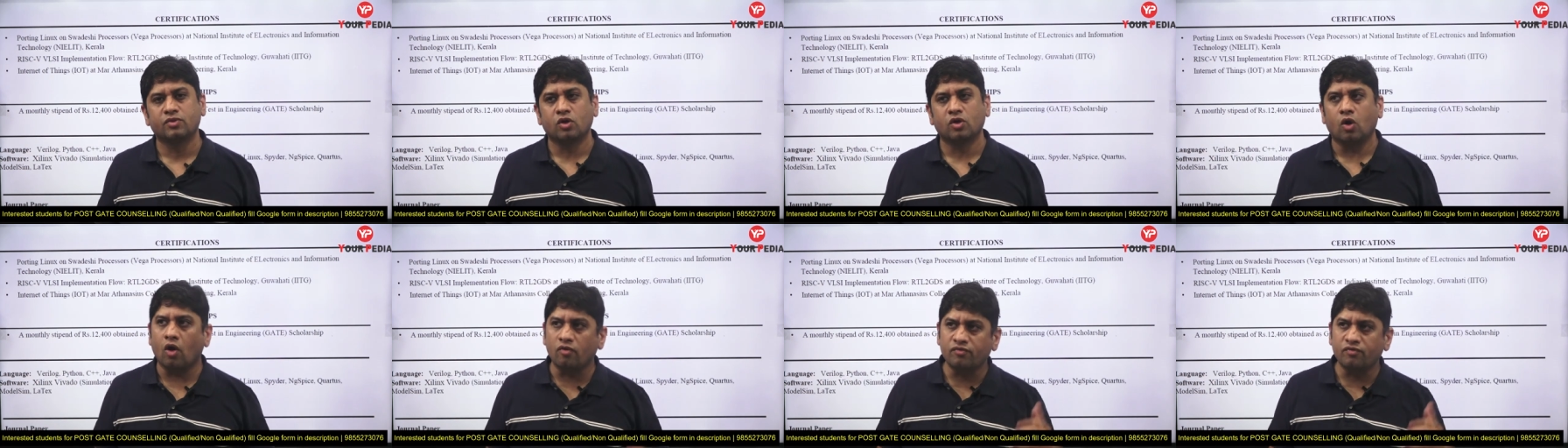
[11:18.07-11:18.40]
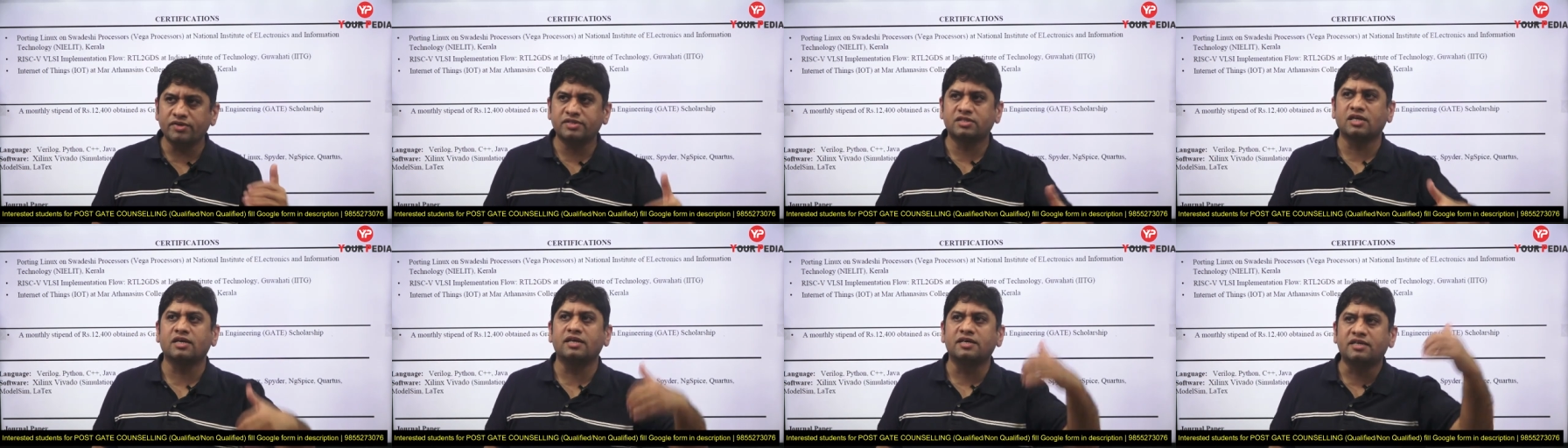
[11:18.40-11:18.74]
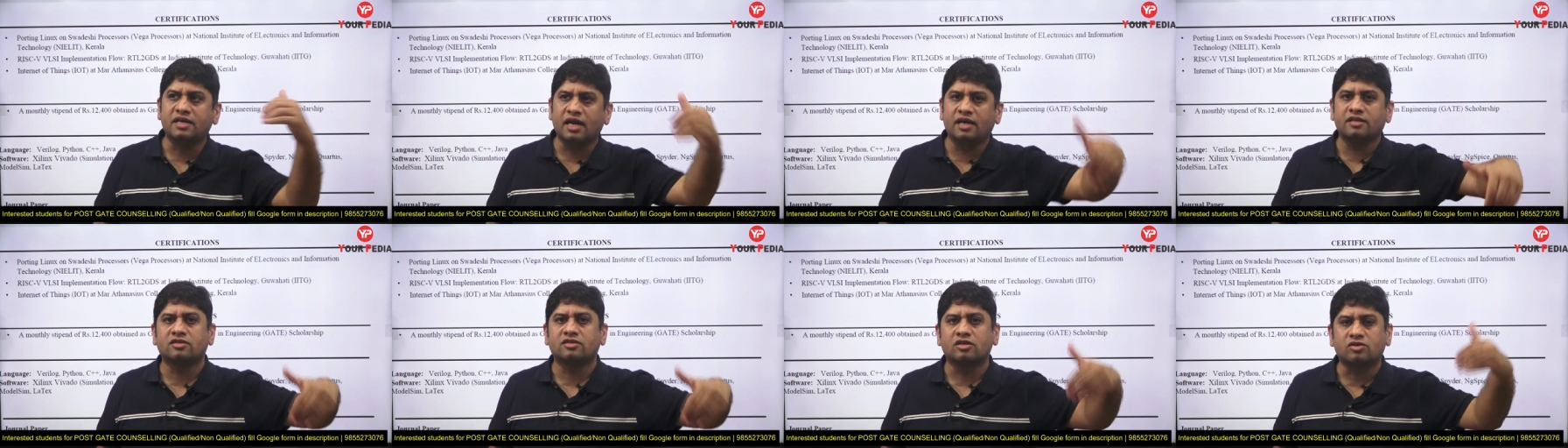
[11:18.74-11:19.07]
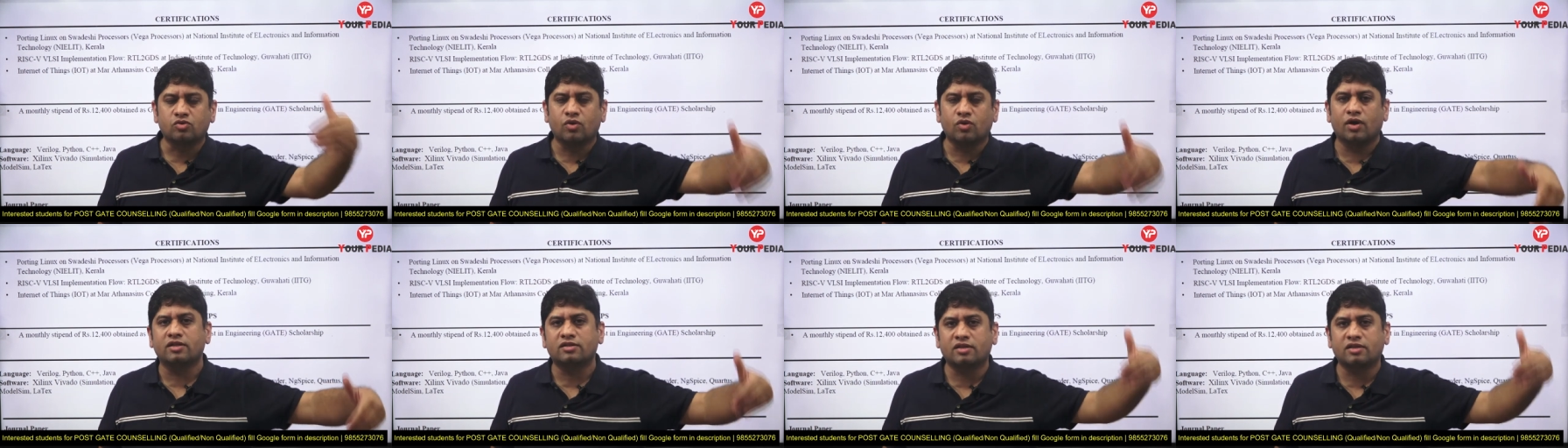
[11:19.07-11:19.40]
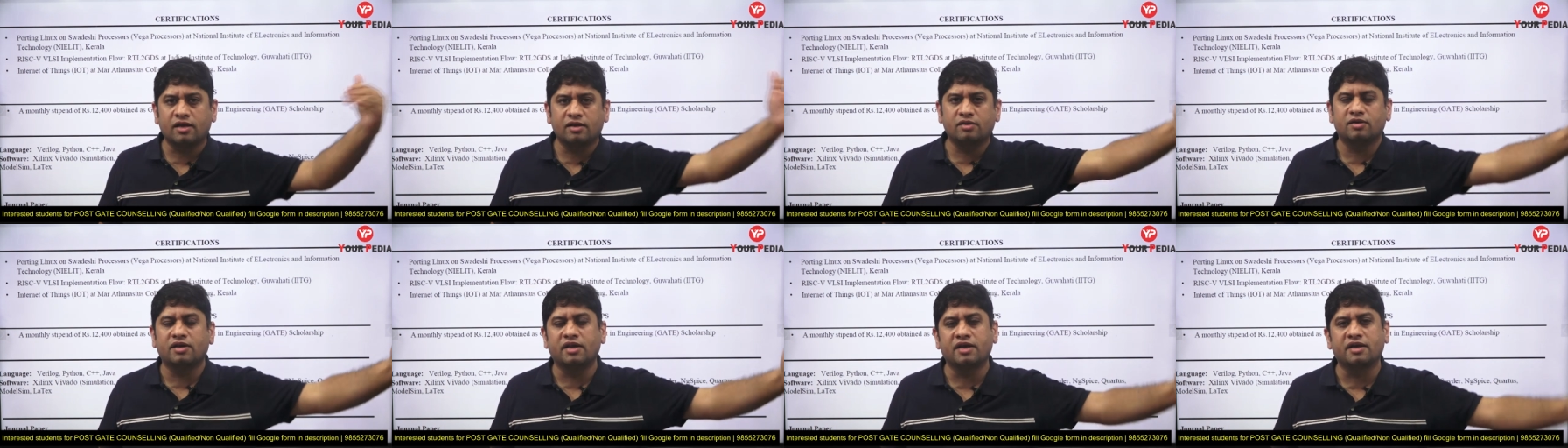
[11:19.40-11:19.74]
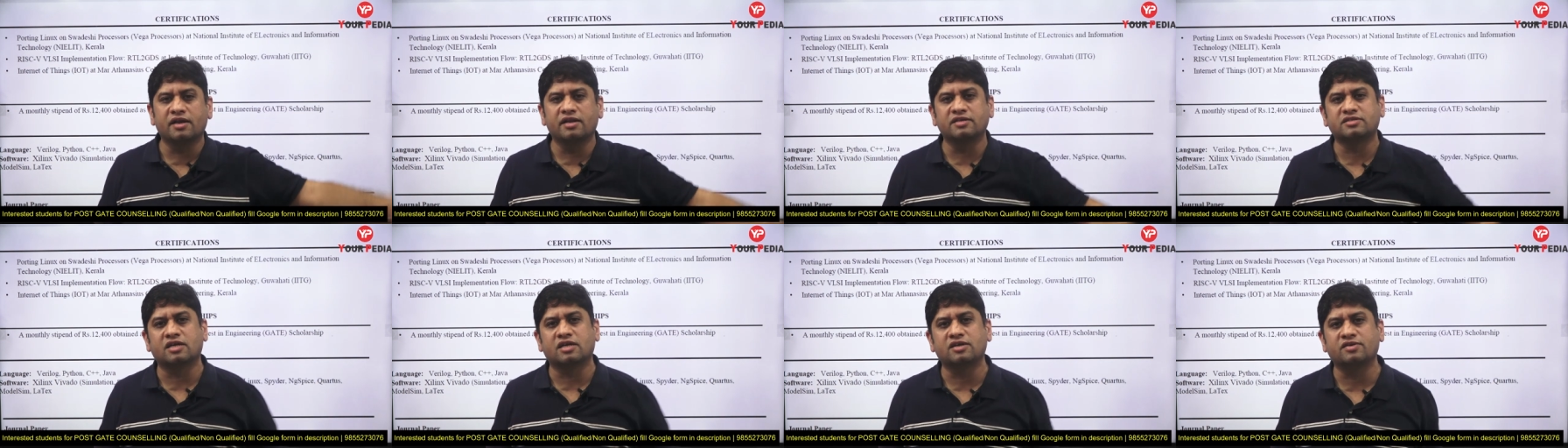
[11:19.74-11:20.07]
Obviously 10th, 12th and
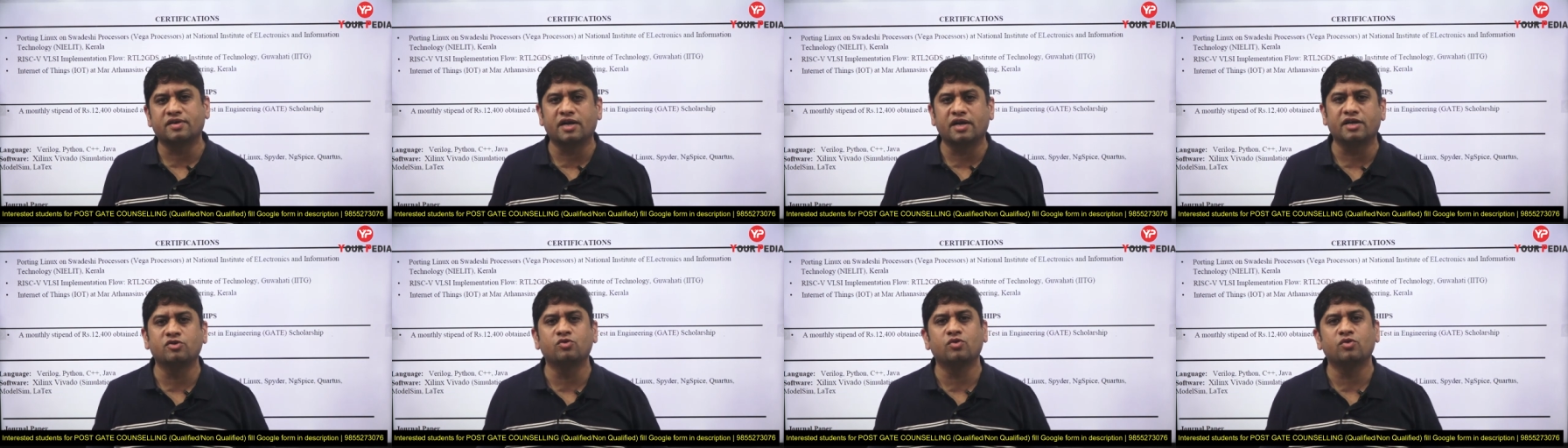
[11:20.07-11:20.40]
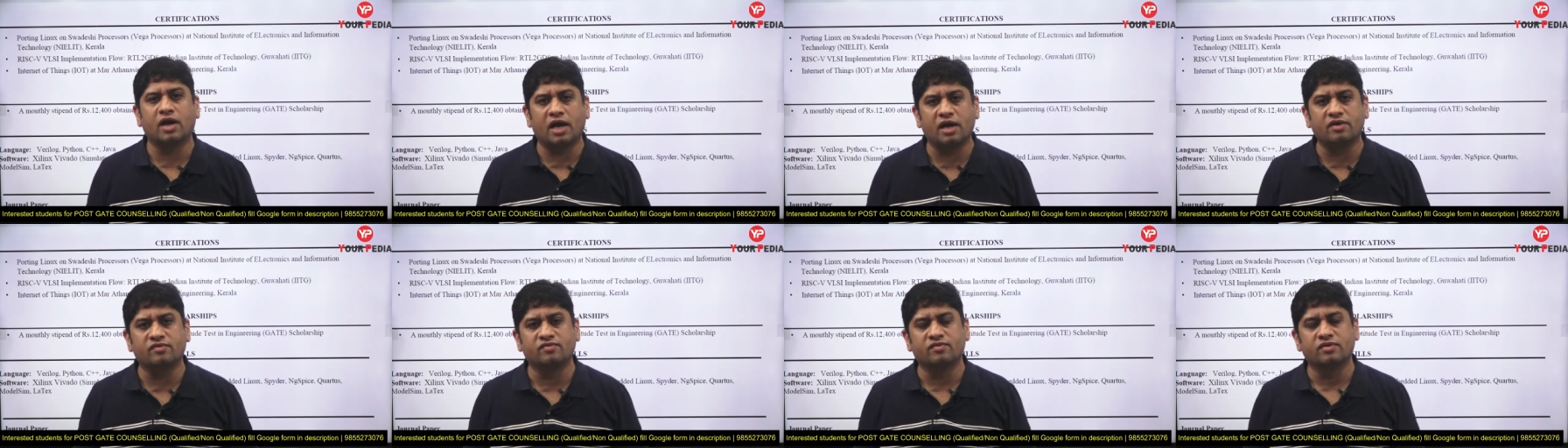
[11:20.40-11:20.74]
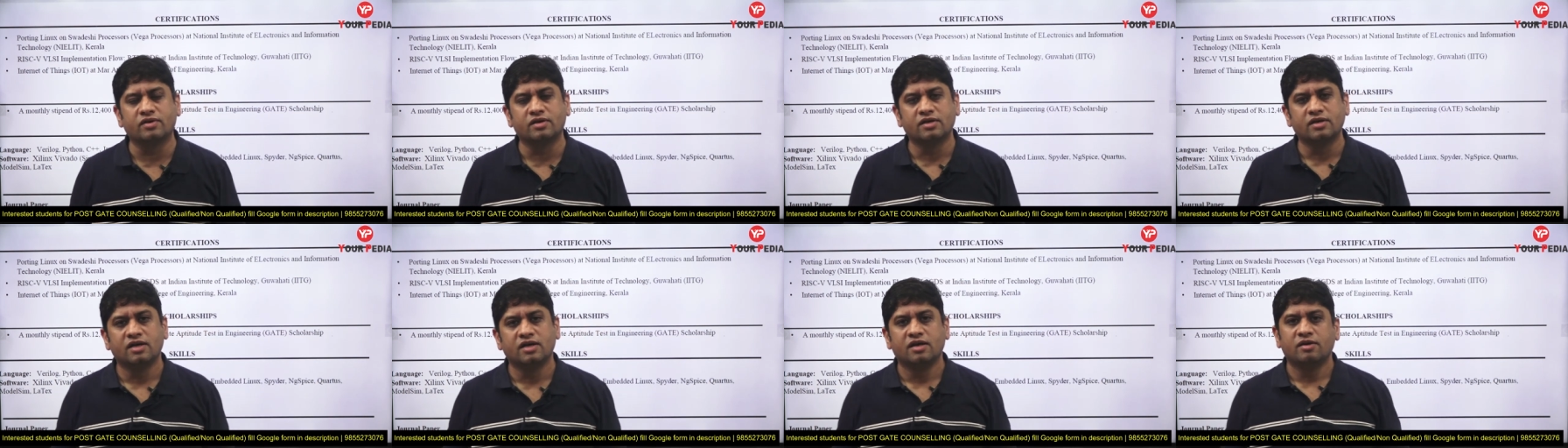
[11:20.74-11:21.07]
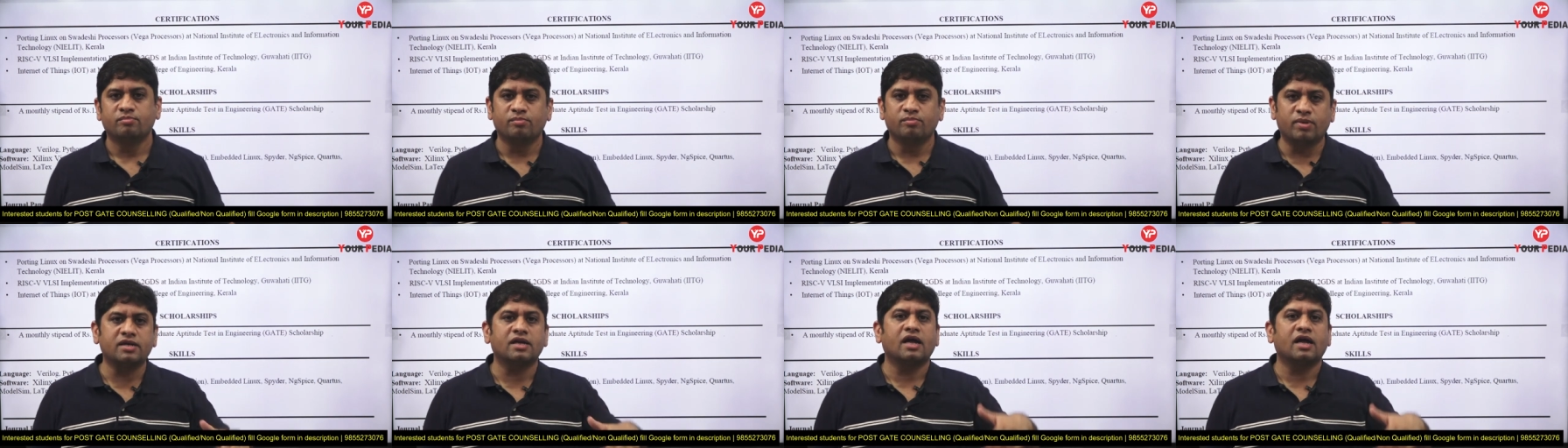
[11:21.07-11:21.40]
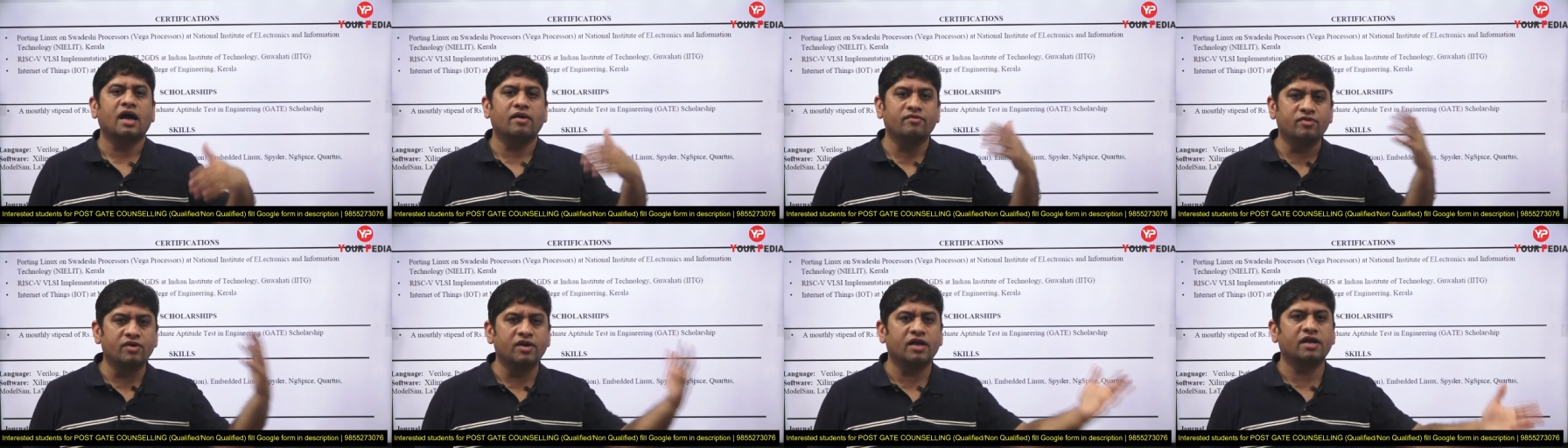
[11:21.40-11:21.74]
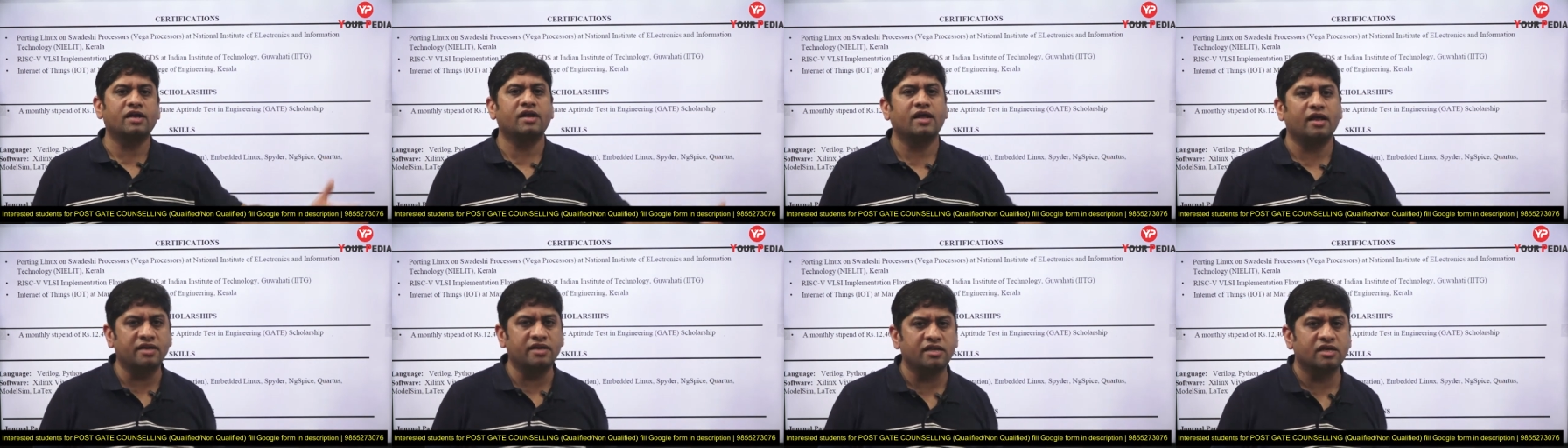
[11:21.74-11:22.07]
degree certificate you have. But have you
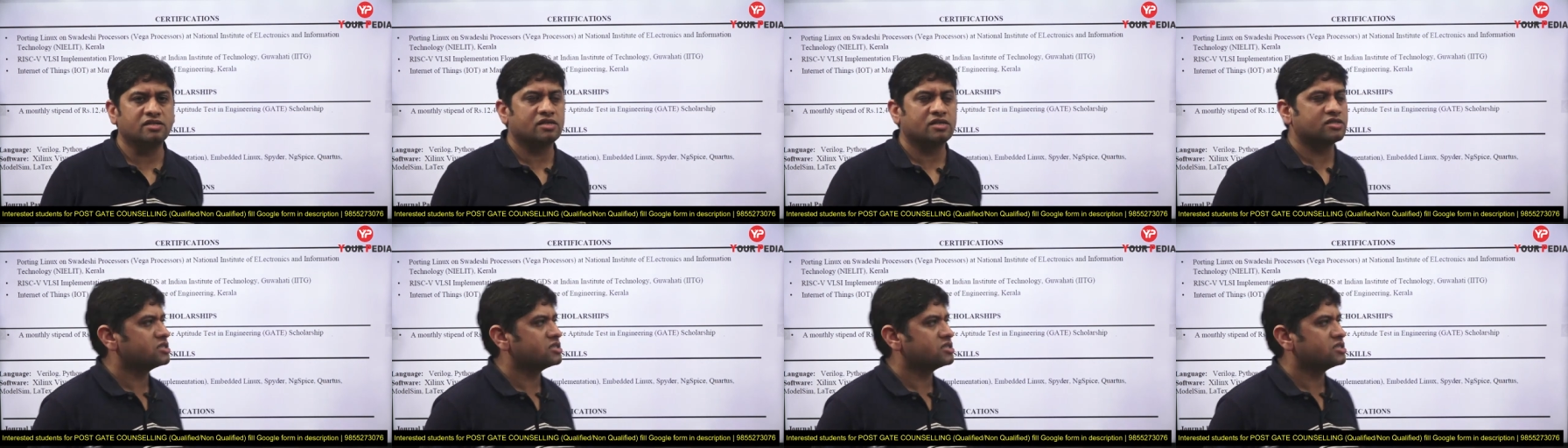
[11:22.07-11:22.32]
done any other